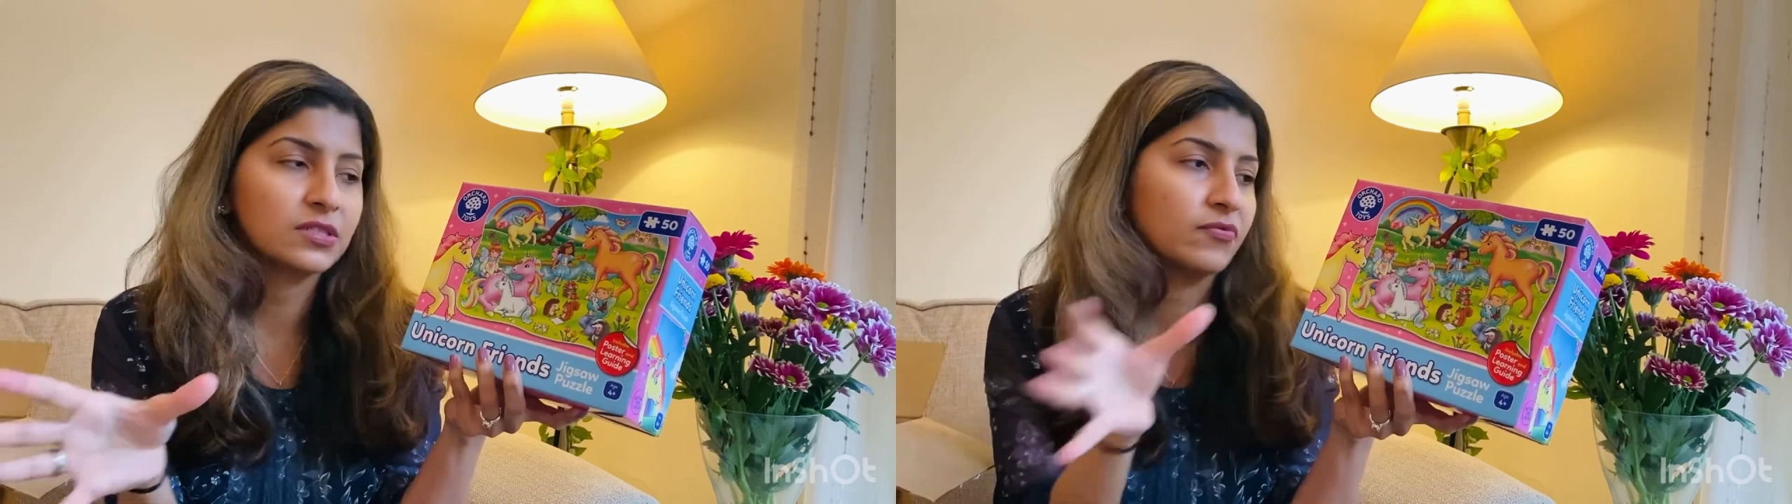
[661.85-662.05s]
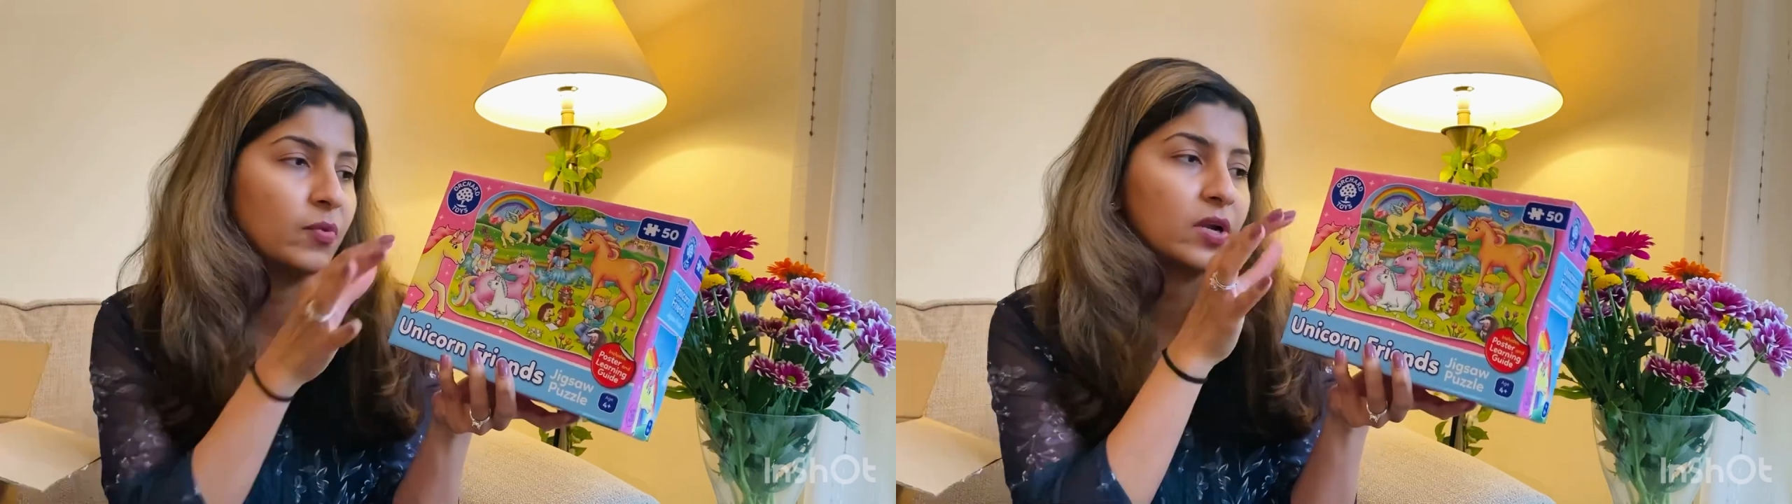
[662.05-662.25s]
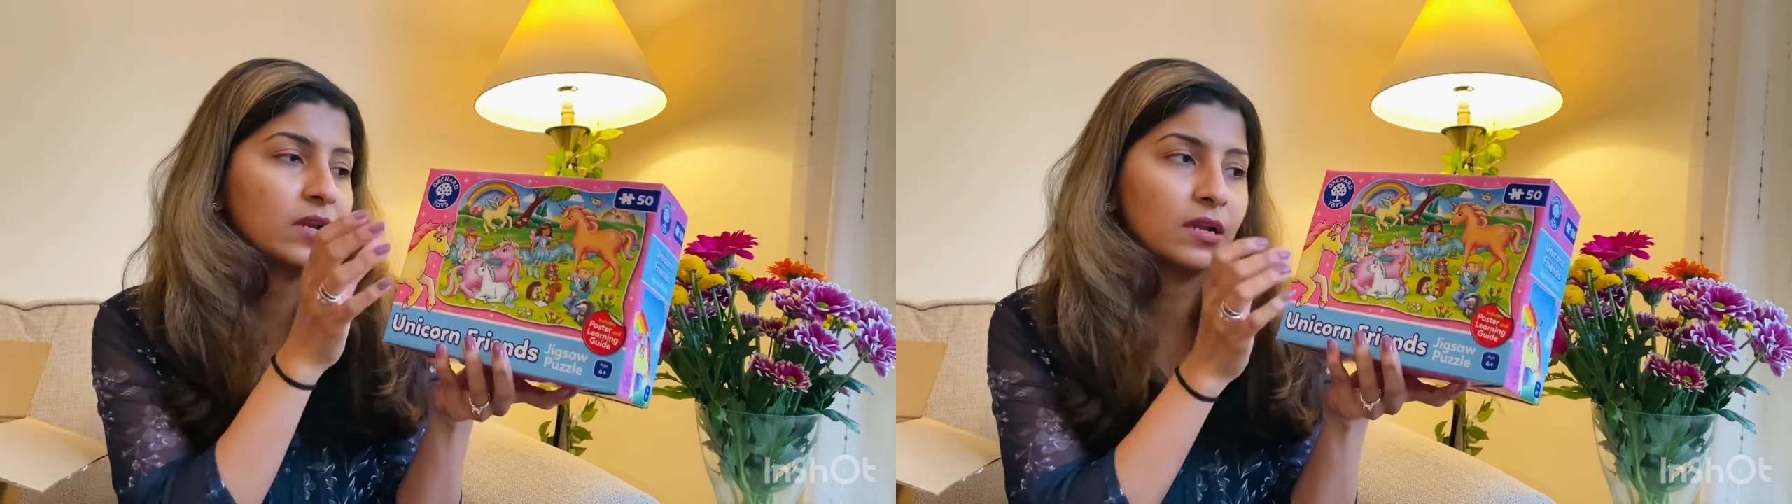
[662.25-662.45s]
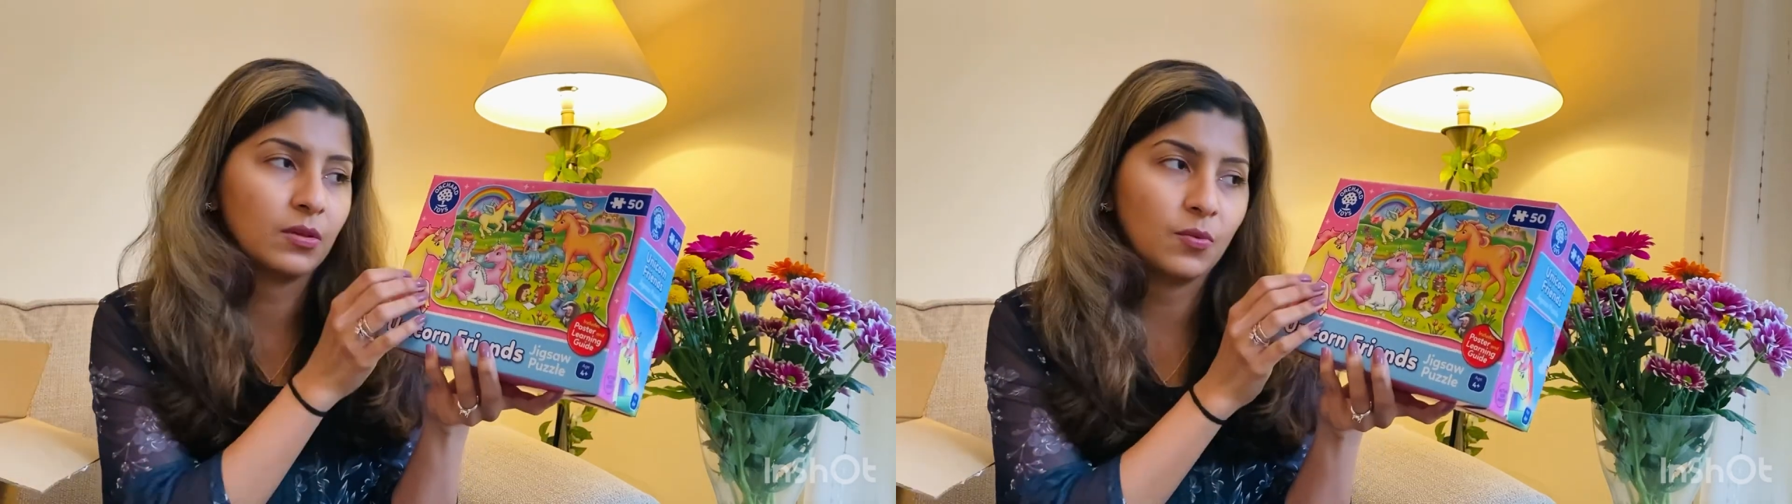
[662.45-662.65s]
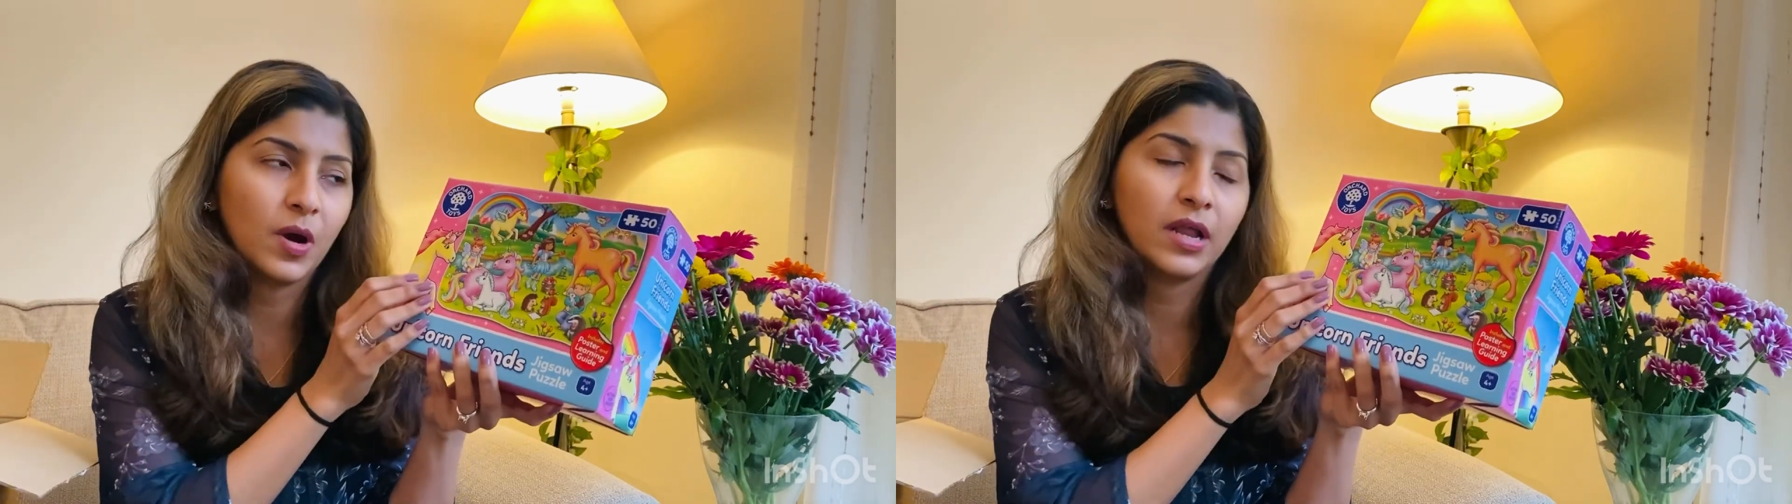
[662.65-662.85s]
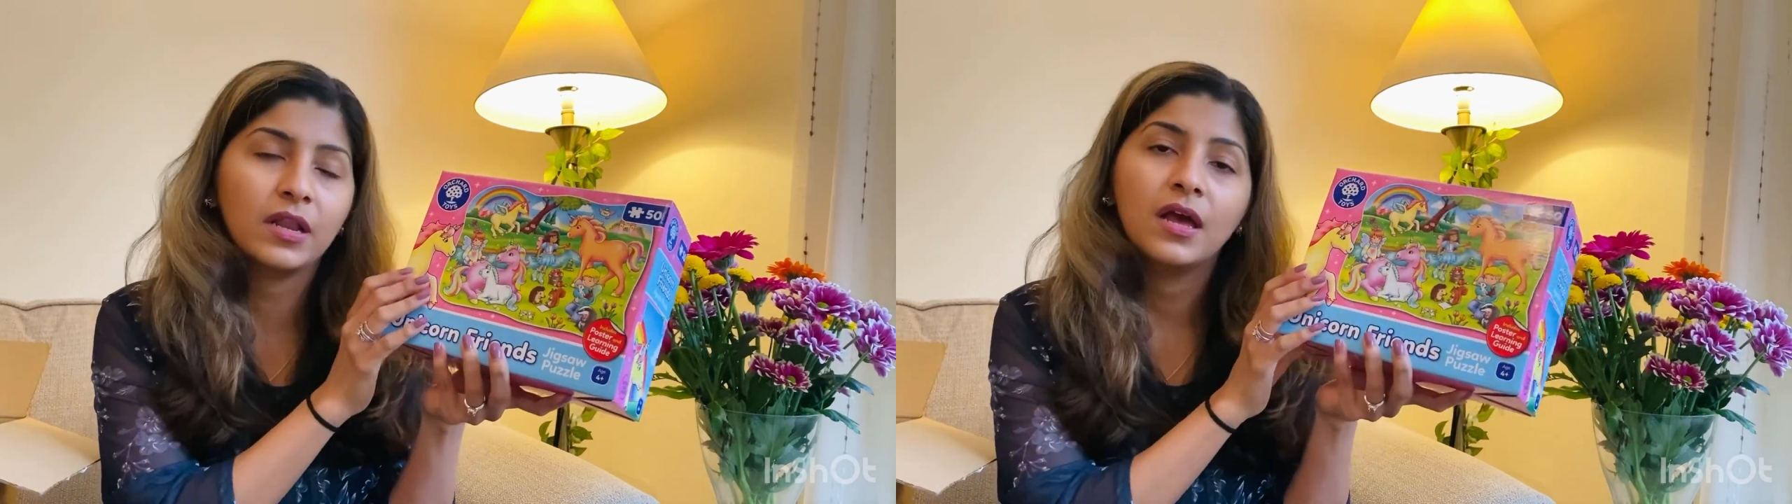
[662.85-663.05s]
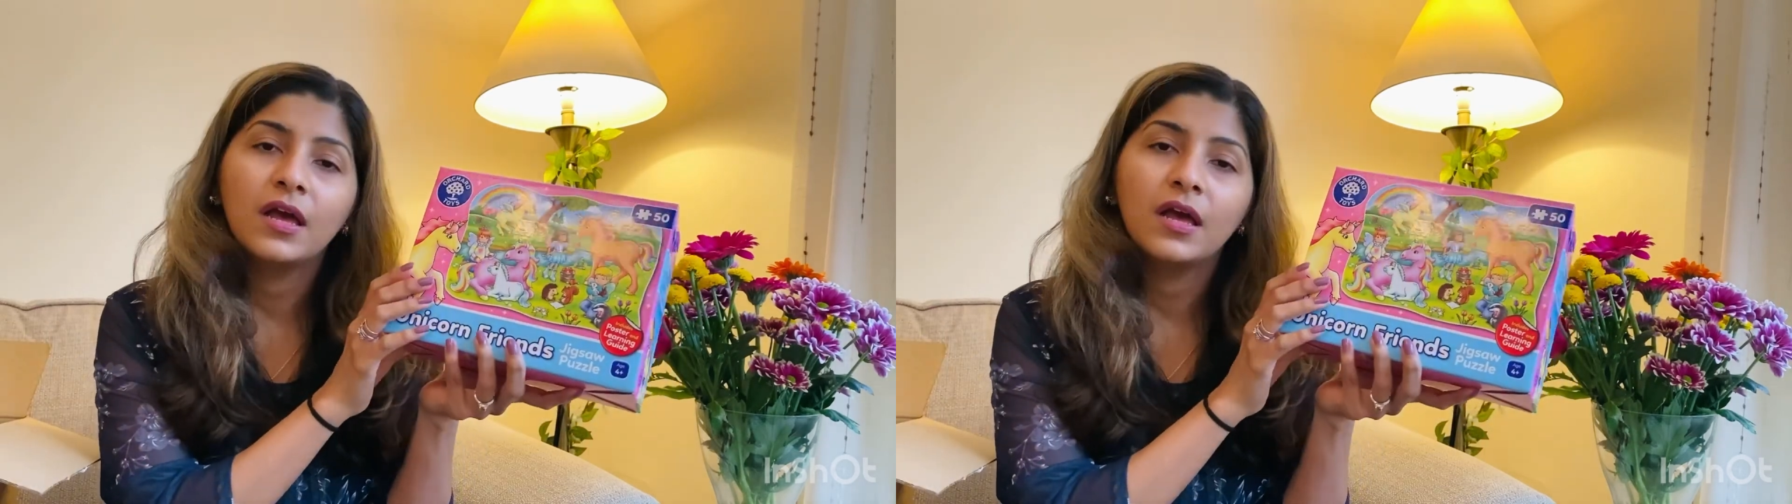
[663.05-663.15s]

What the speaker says: So I bought another one